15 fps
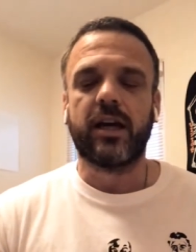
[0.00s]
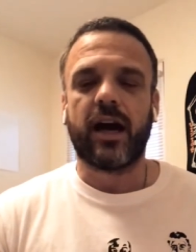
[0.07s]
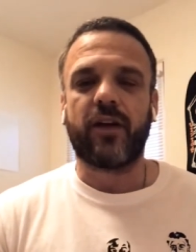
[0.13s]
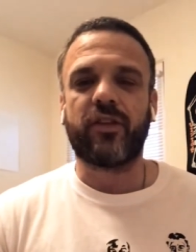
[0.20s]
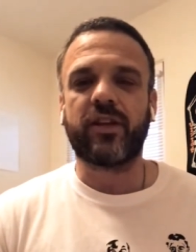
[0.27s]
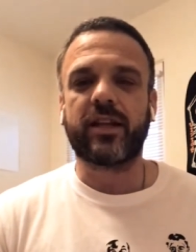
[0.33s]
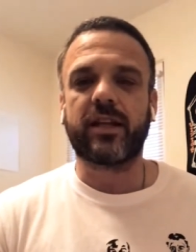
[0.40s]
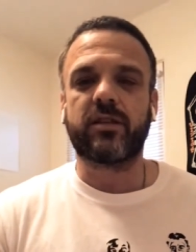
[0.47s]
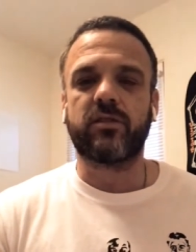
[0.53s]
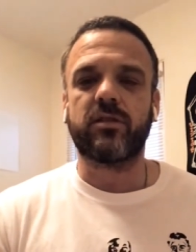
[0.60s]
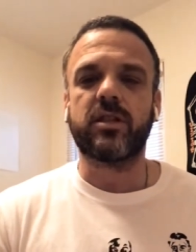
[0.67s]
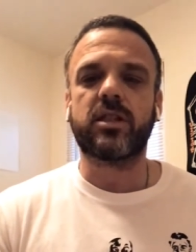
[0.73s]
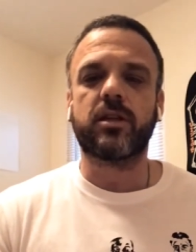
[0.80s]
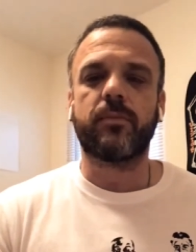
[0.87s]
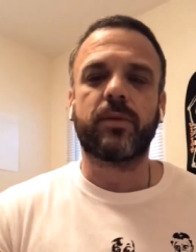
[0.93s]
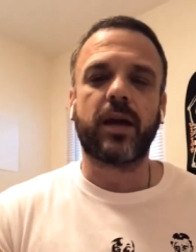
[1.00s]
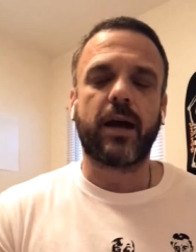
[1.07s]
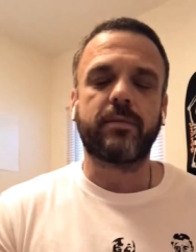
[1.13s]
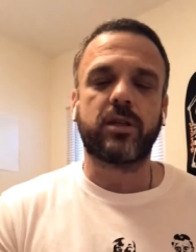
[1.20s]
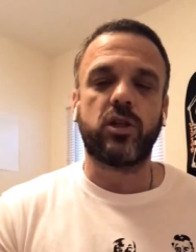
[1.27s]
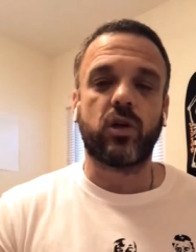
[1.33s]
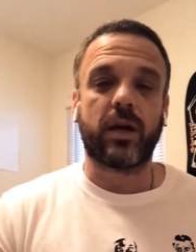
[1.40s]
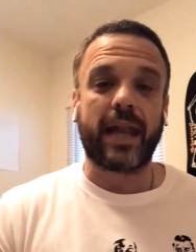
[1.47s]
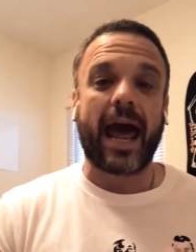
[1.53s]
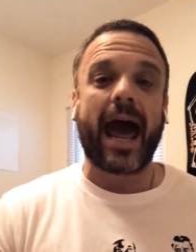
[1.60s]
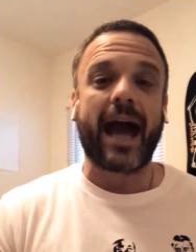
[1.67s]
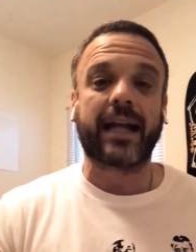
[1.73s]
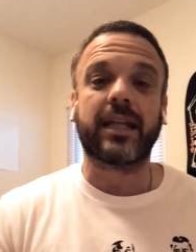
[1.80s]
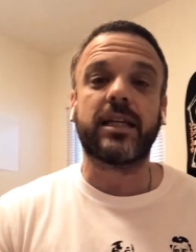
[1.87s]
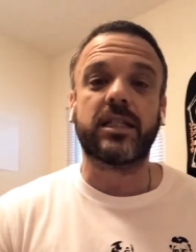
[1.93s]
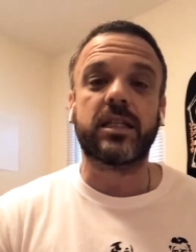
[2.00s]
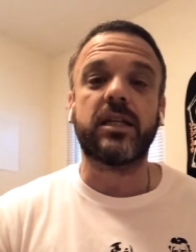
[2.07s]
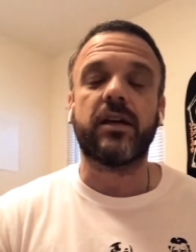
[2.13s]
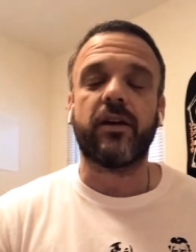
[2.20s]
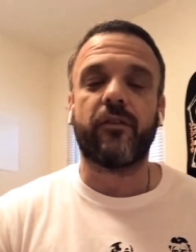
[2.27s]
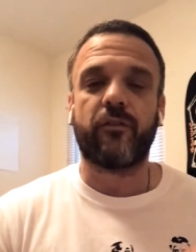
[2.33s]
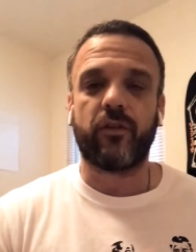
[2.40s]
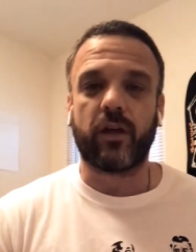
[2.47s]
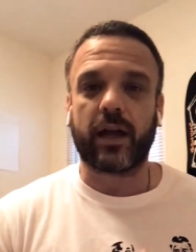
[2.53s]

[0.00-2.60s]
I think that there is sometimes that you can act as if,